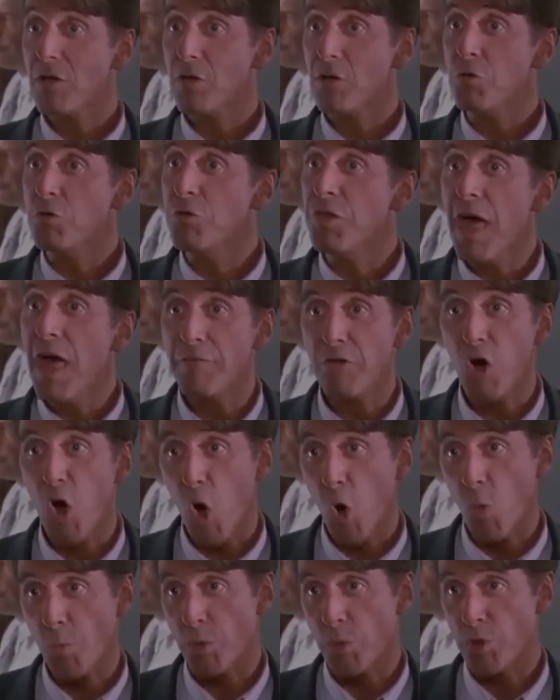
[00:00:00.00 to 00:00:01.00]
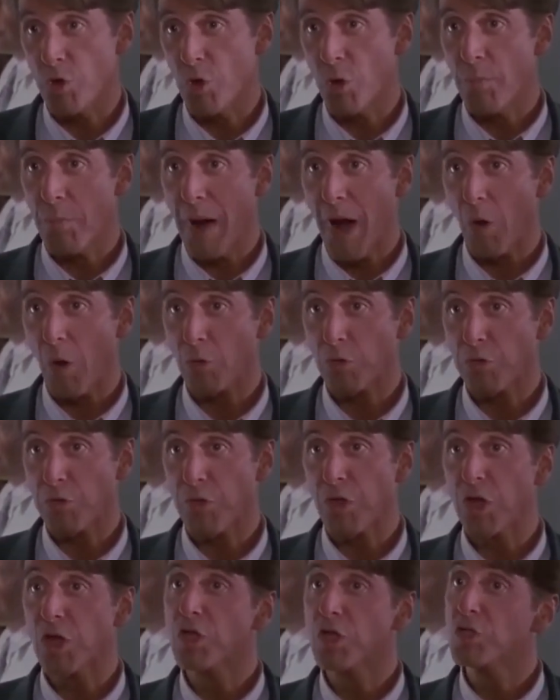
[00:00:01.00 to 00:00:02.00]
You never open your mouth
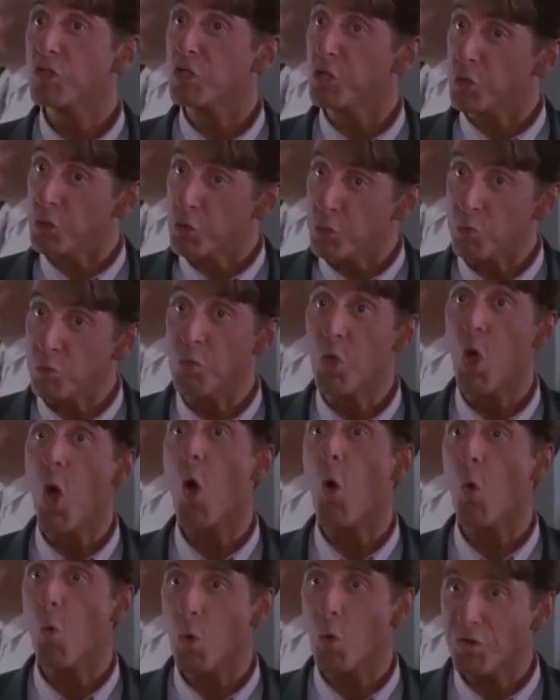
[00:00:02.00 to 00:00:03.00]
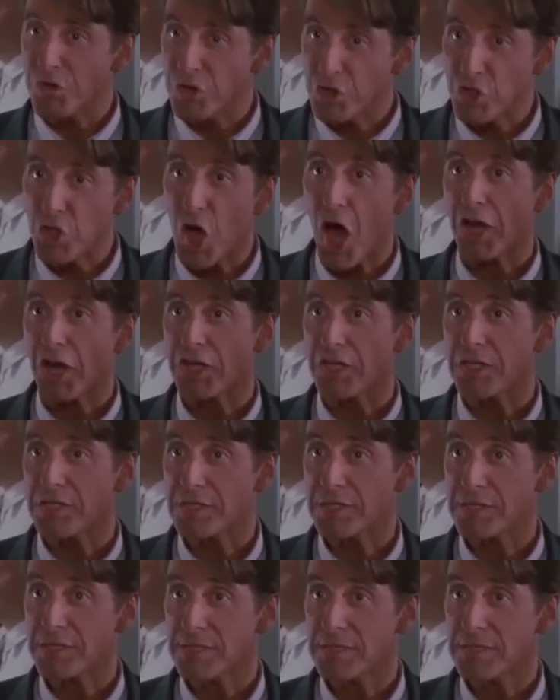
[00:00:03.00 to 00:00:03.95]
till you know what the shot is.